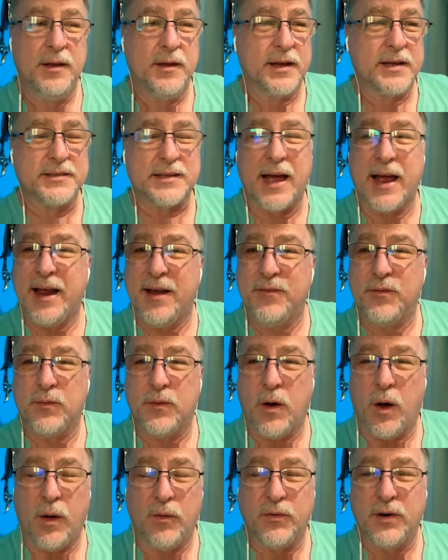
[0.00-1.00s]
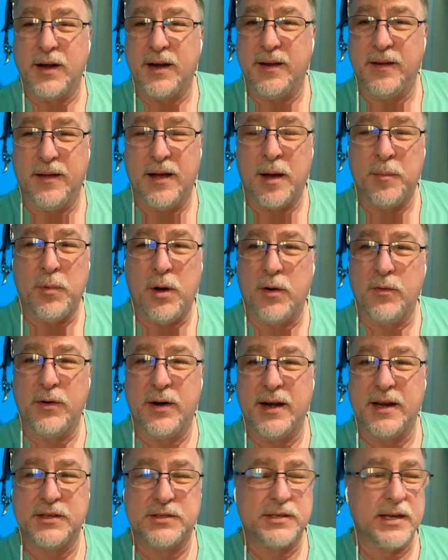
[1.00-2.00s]
Because I'm
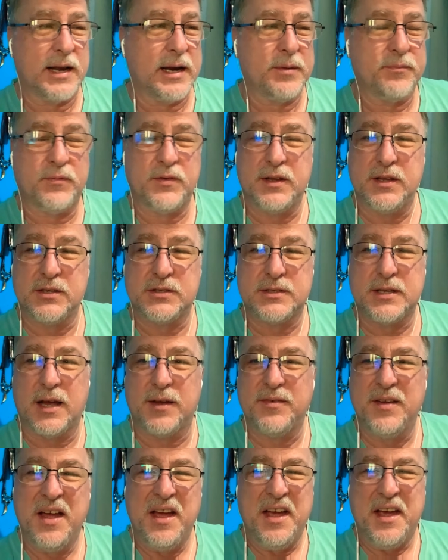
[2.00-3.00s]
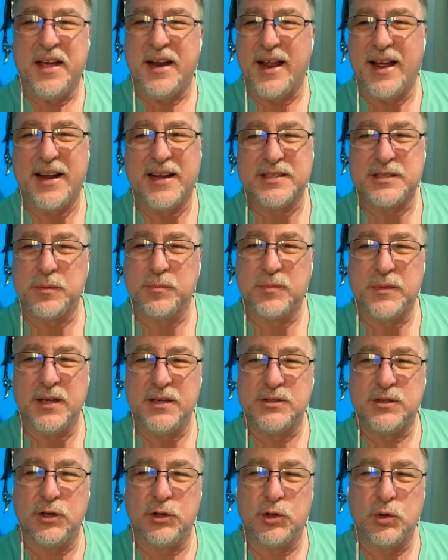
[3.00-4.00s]
already set up for this stuff and I got some
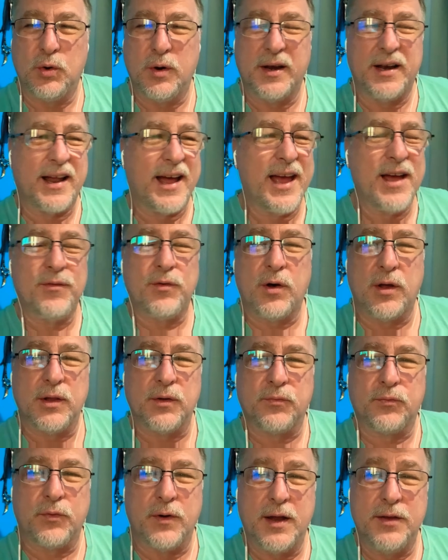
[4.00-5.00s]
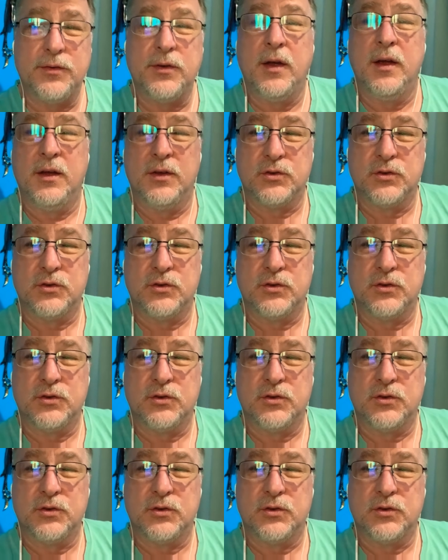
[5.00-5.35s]
things to do it and I have all the friends.